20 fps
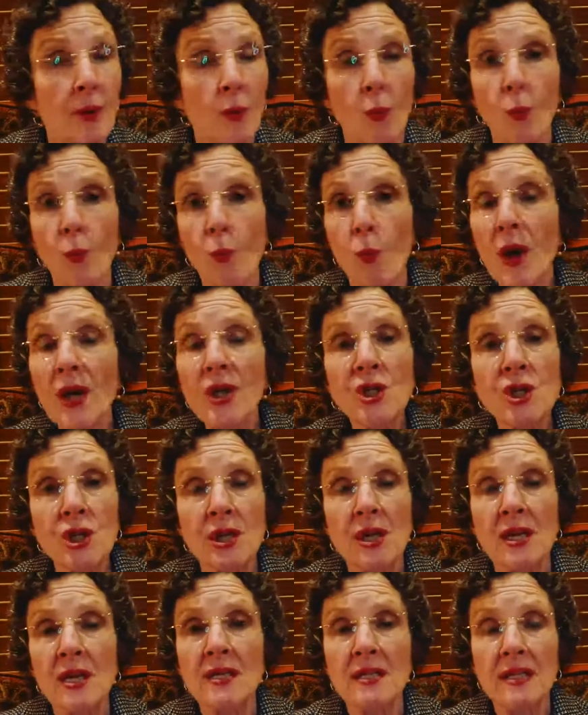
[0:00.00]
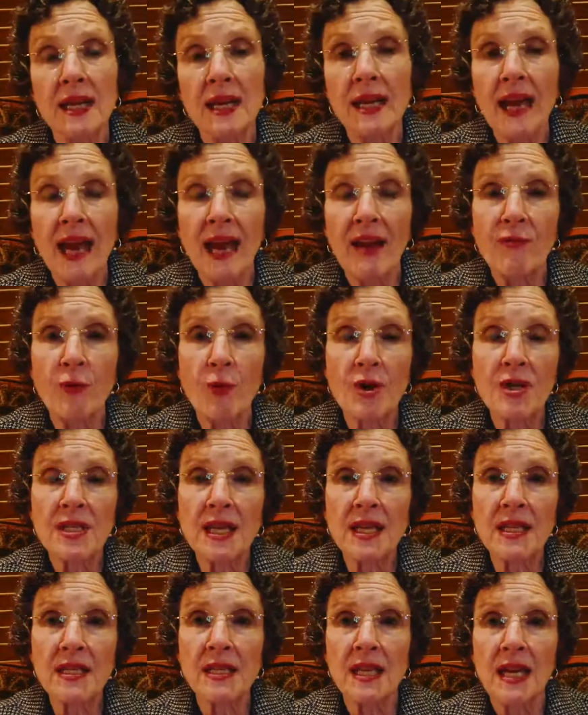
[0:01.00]
which
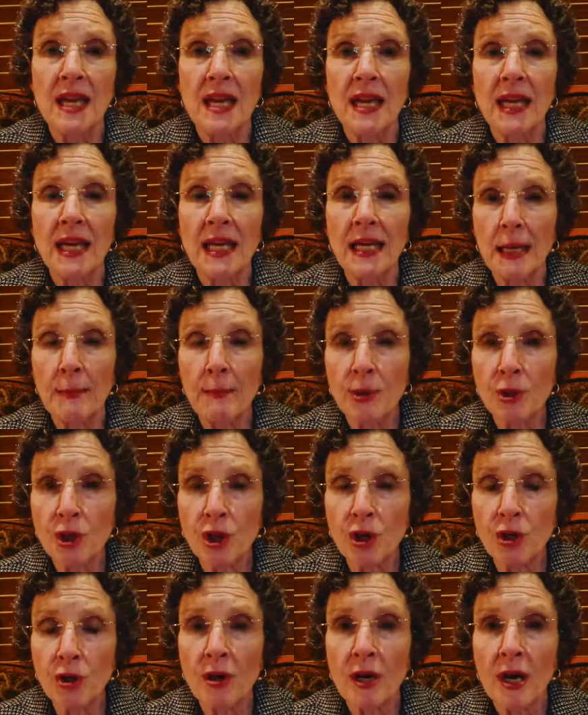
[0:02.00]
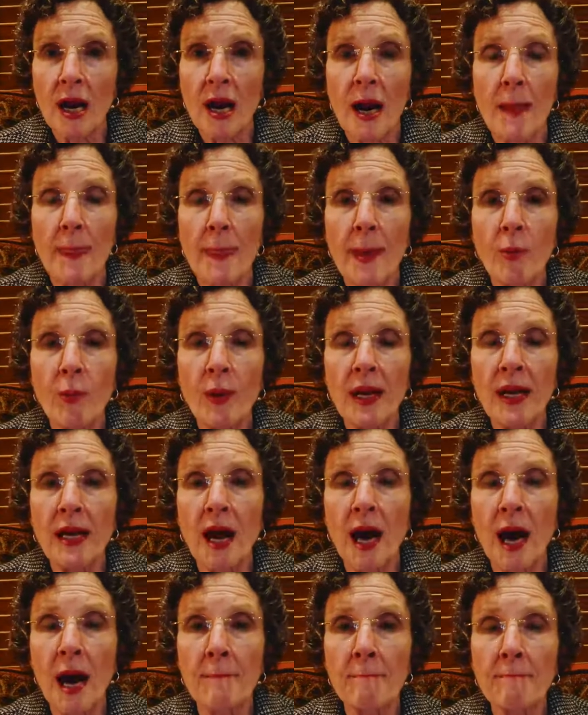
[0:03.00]
CDK4/6 inhibitor that we
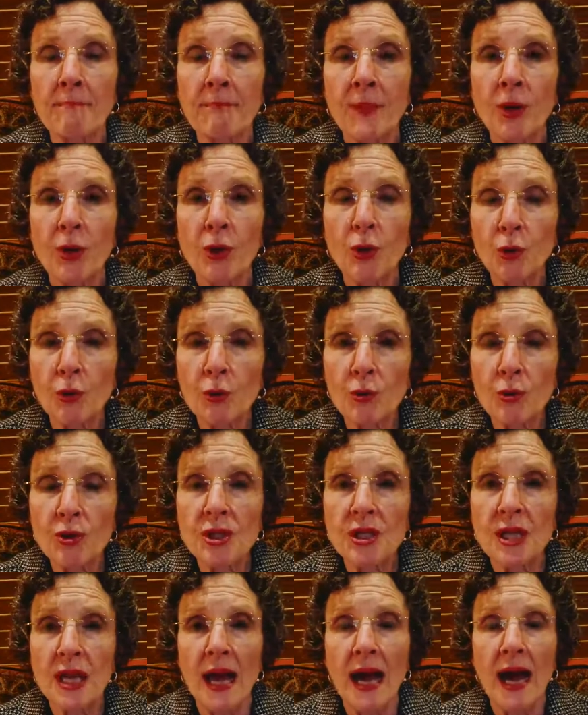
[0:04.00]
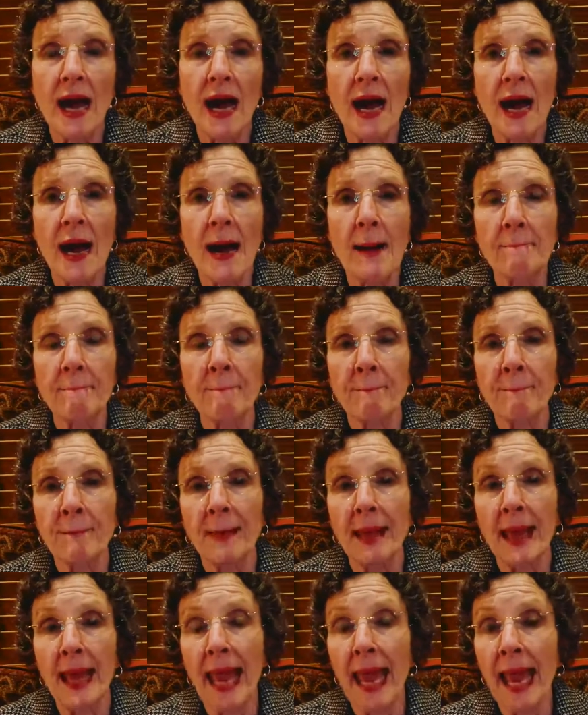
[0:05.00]
um, use, um,
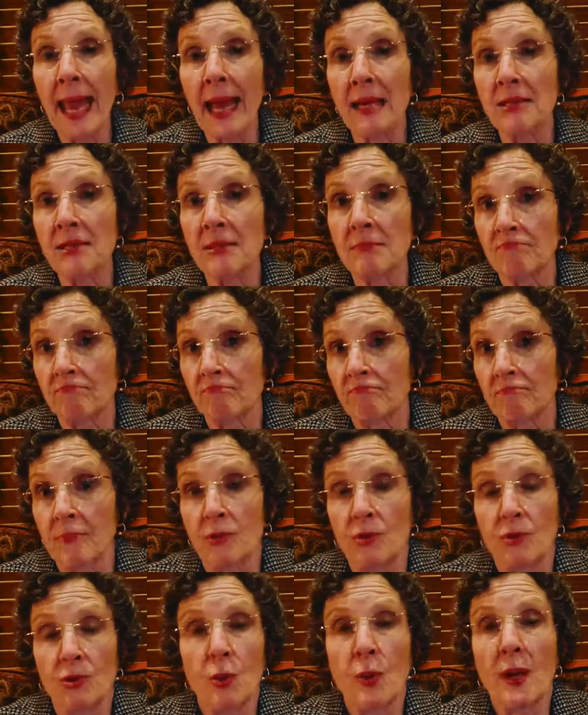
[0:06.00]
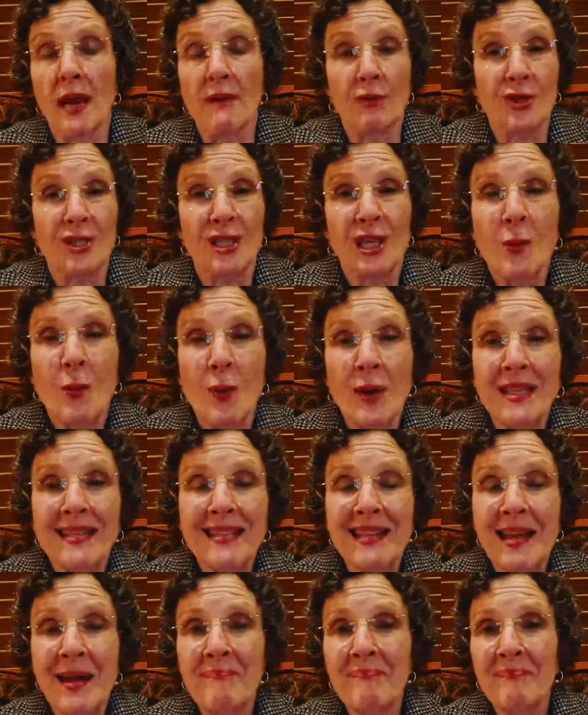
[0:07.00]
and do we ever sequence
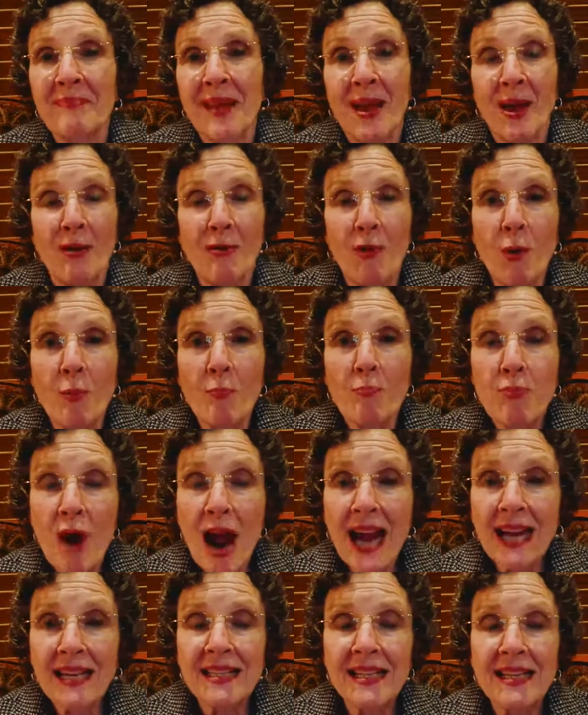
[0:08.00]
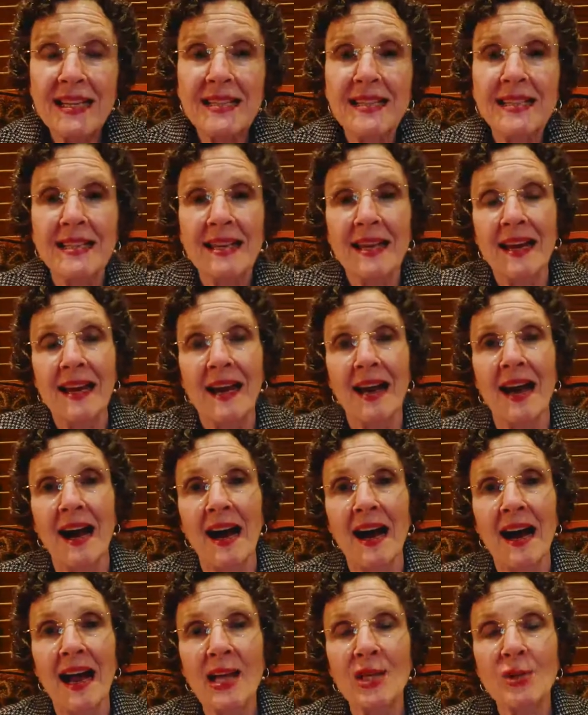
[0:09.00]
them in our own practice,
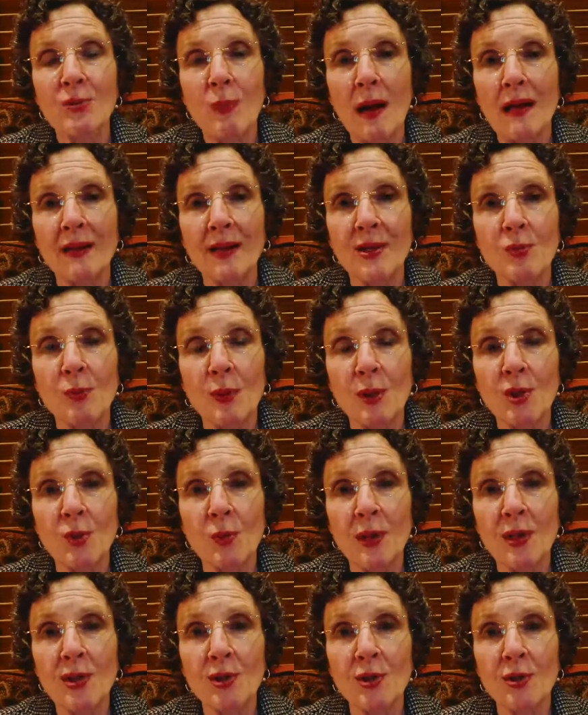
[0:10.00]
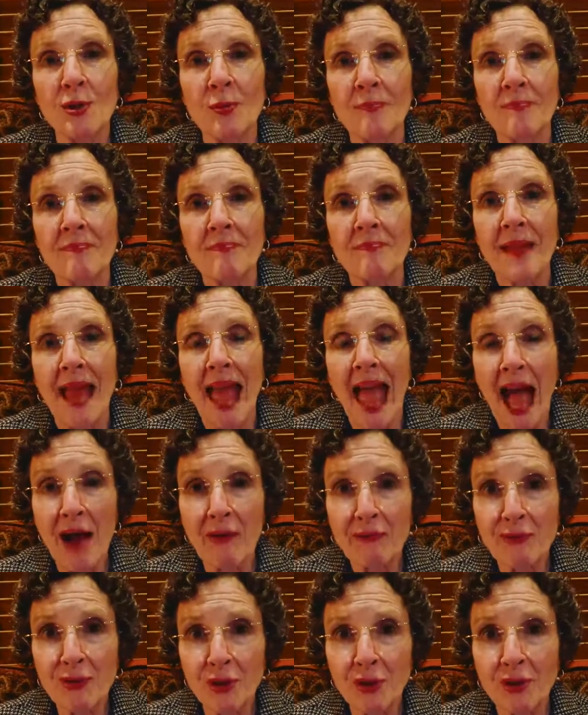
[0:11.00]
uh, as well as what do we do
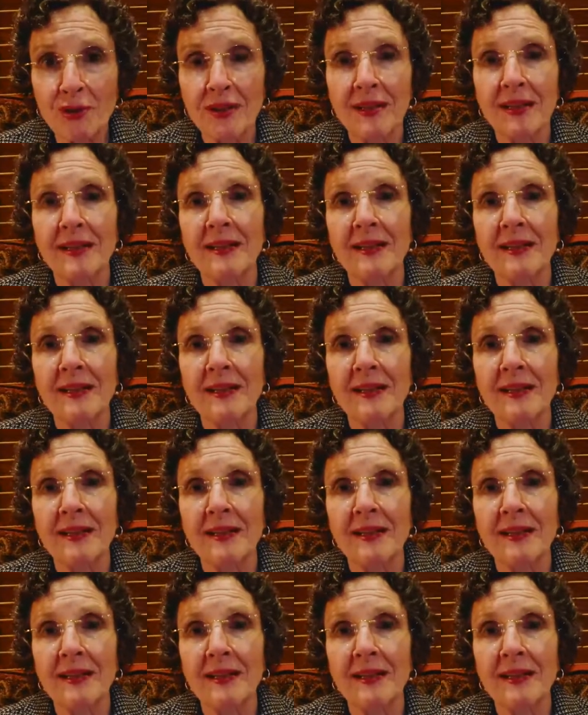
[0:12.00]
after